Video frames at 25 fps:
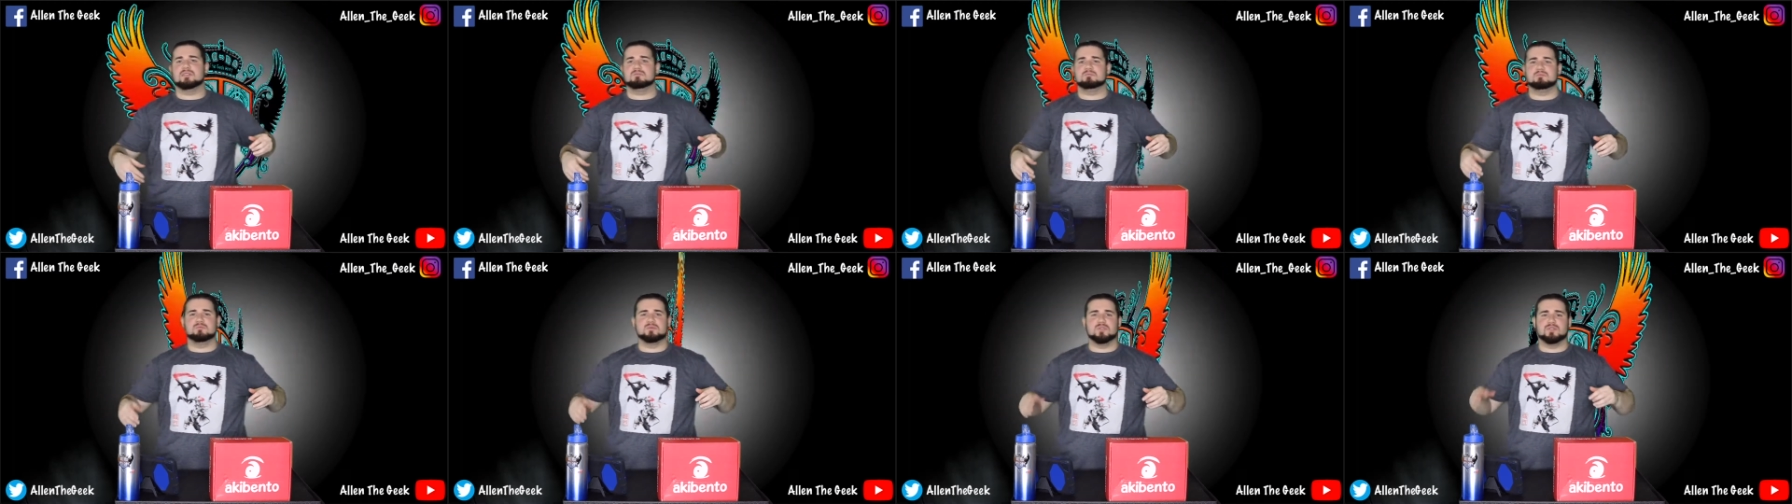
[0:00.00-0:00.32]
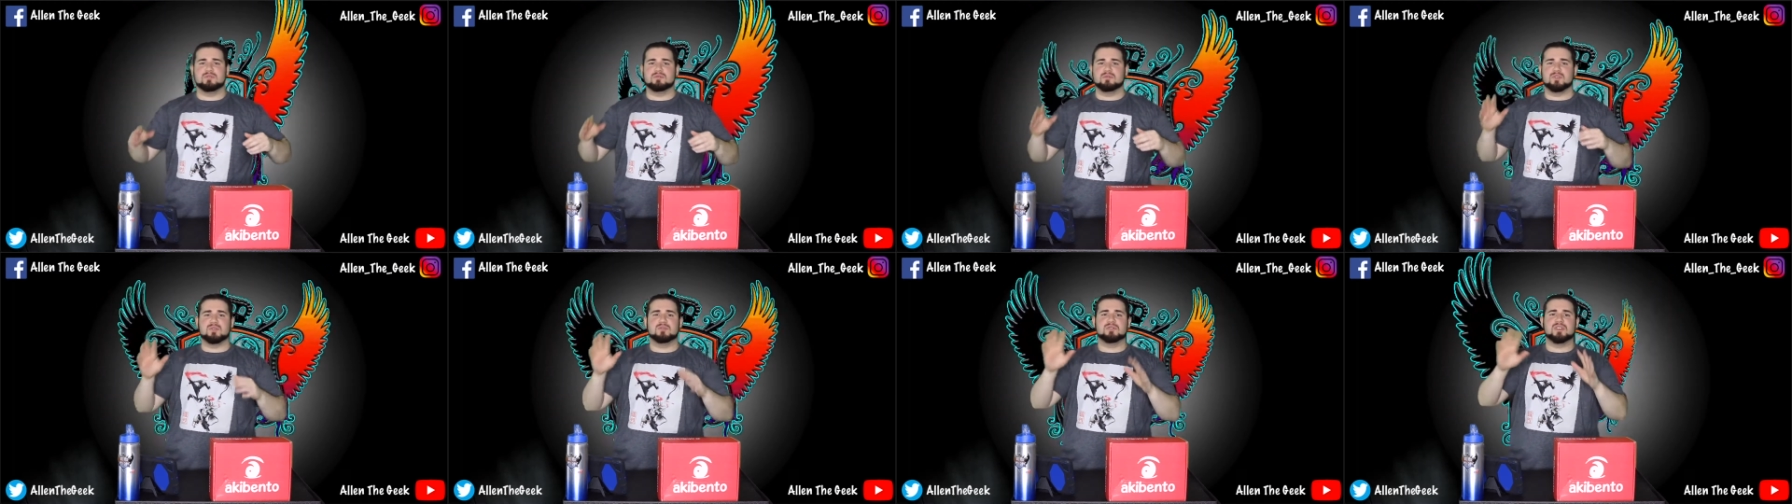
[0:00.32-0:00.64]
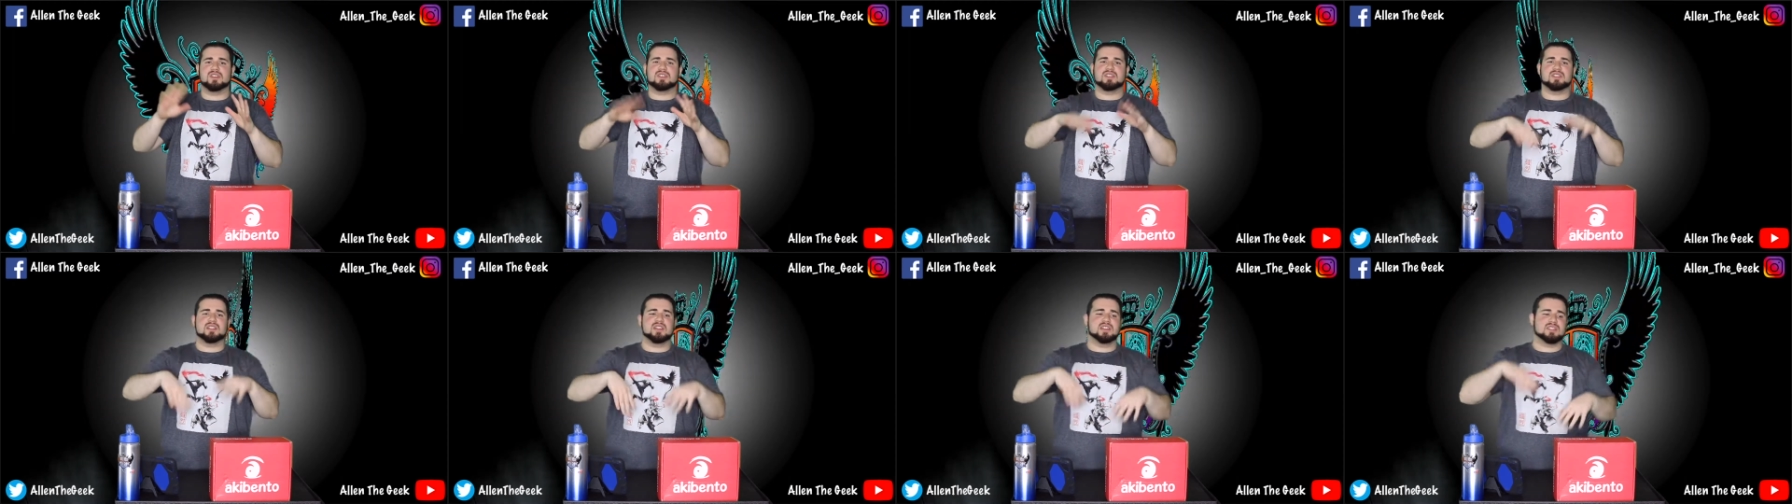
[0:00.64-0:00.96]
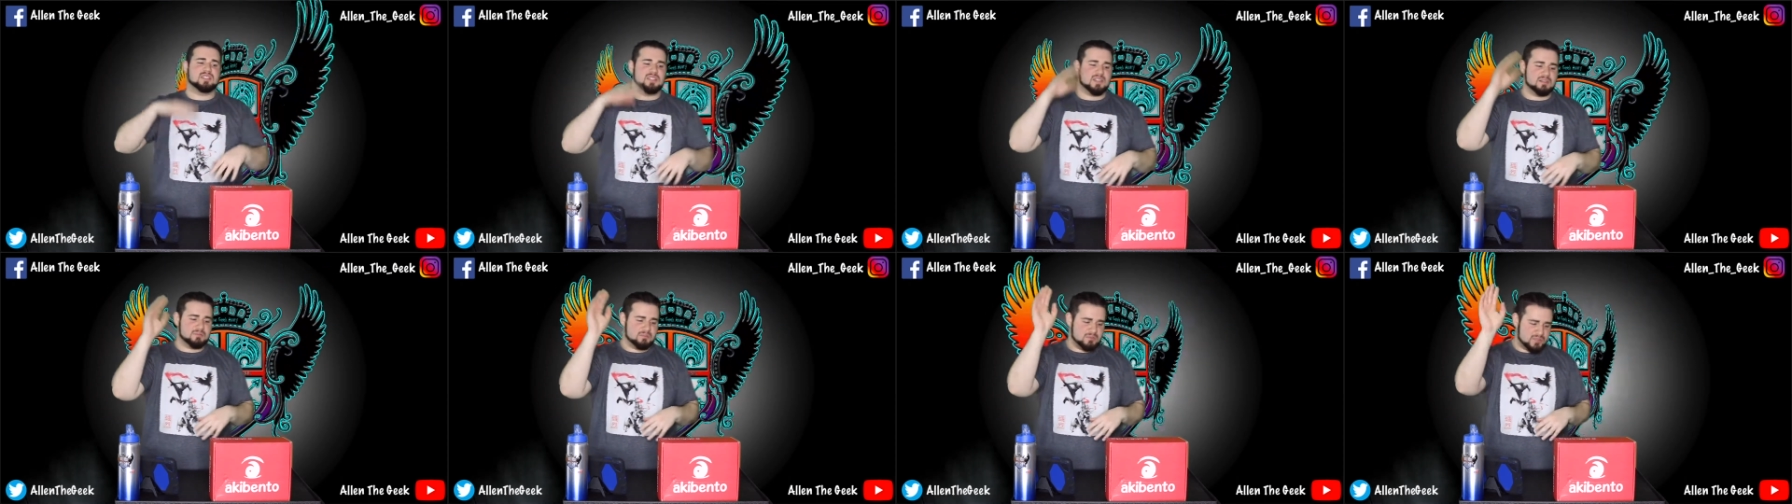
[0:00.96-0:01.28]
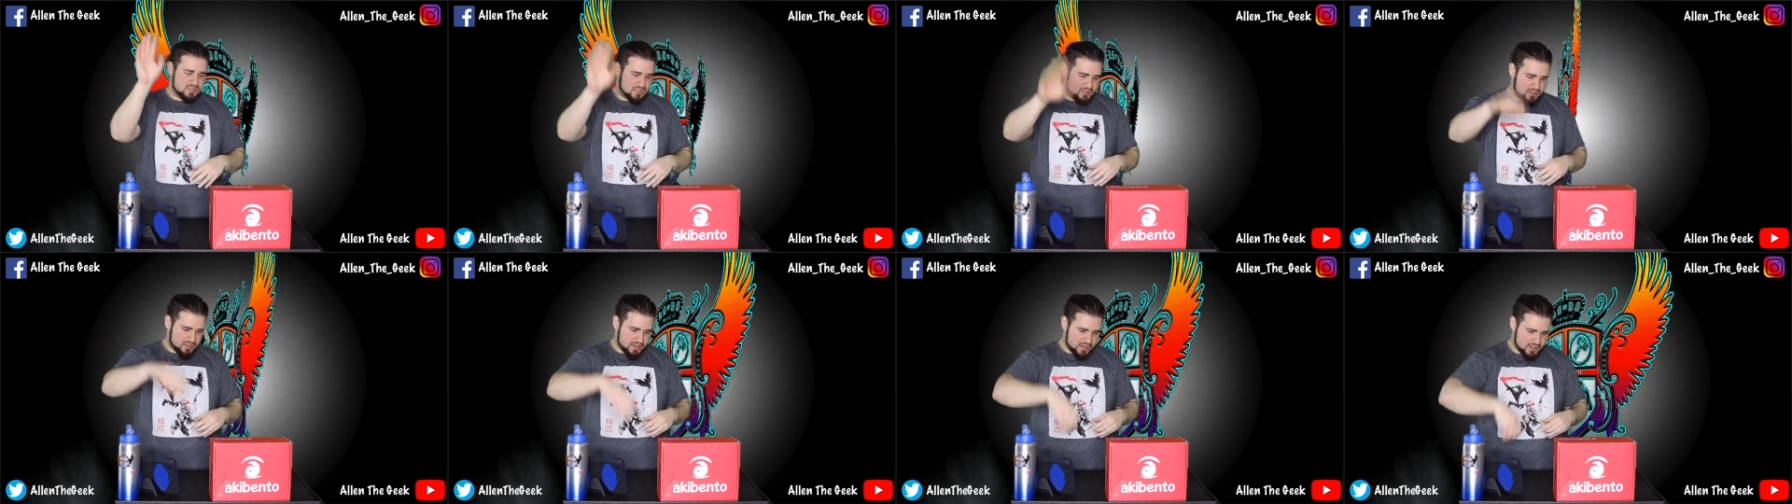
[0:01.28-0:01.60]
we'll, we'll fix it next time. It's
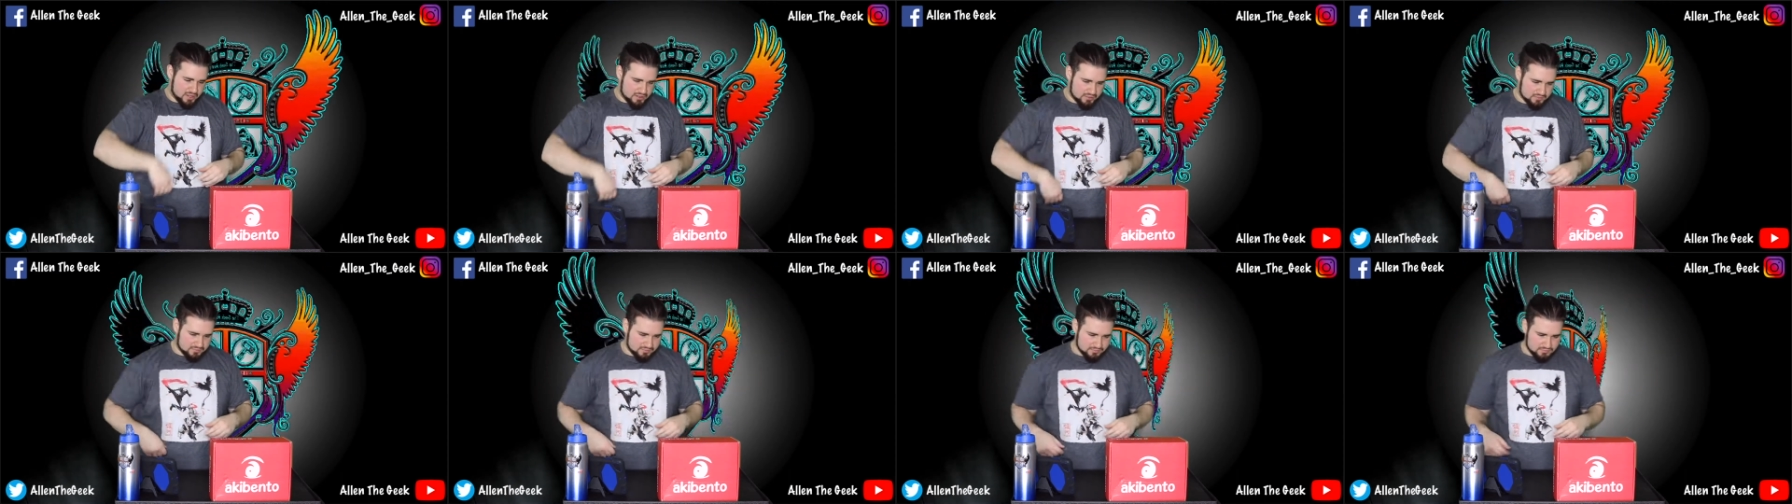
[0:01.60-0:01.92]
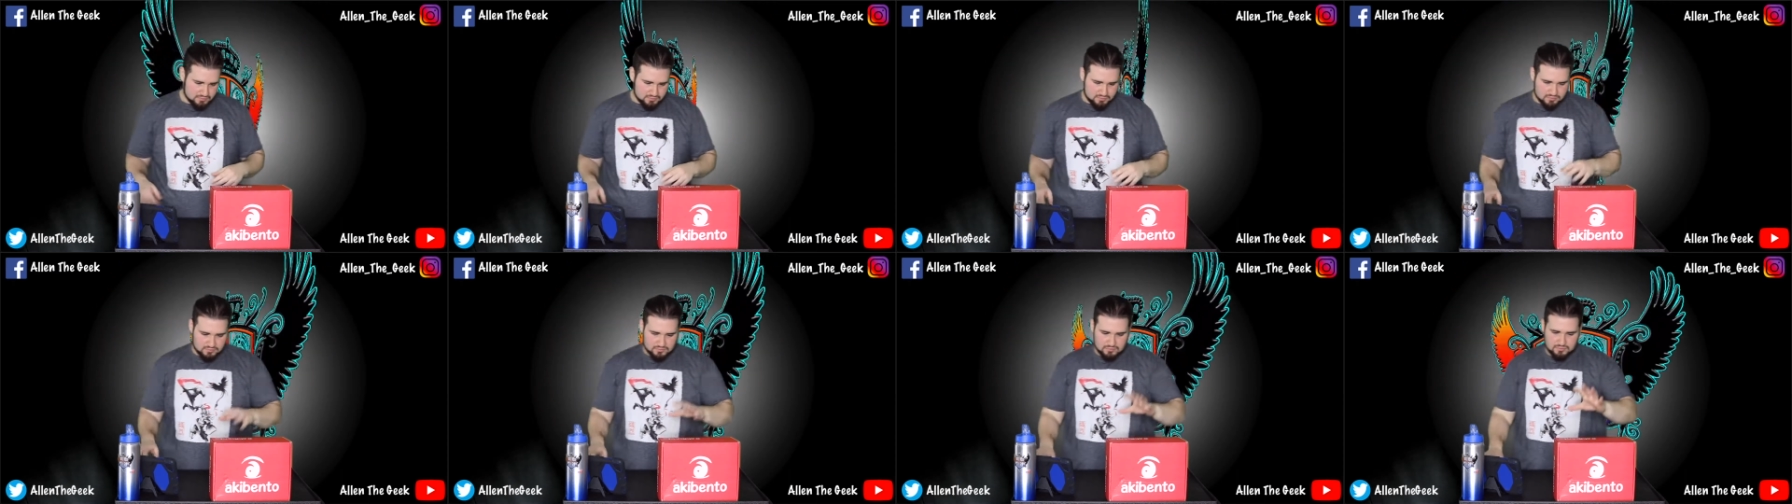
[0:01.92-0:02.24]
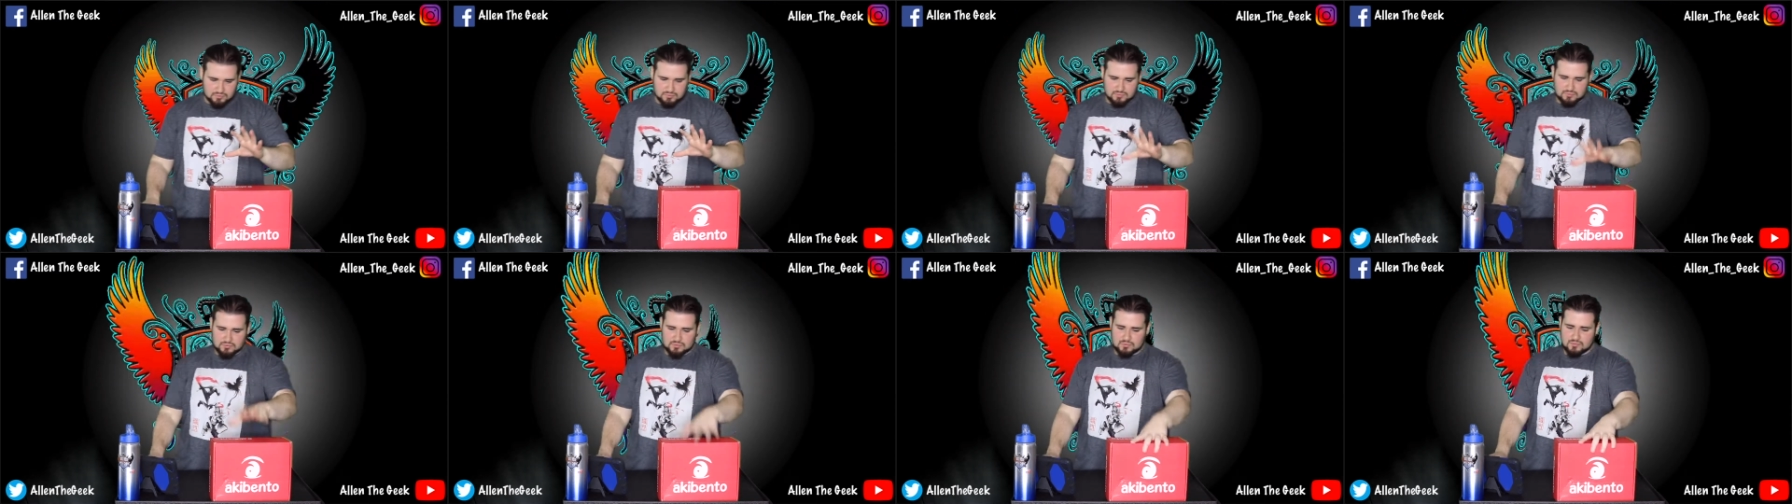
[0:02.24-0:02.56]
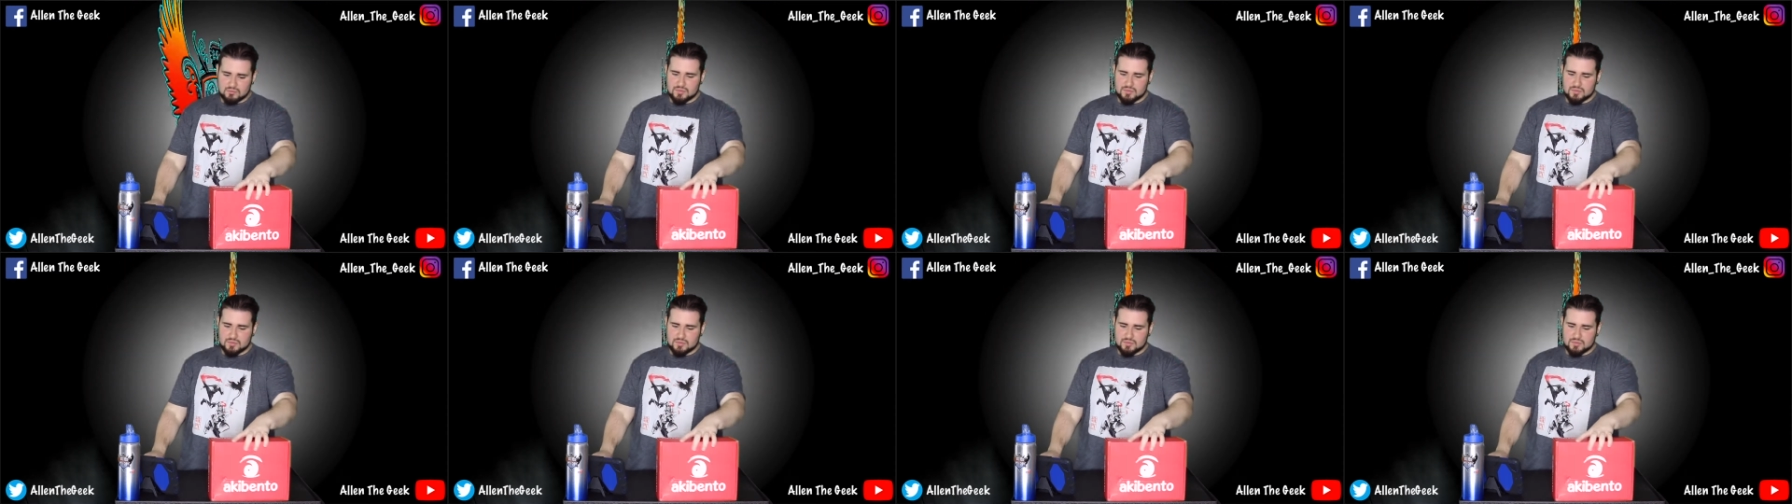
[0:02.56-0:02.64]
okay.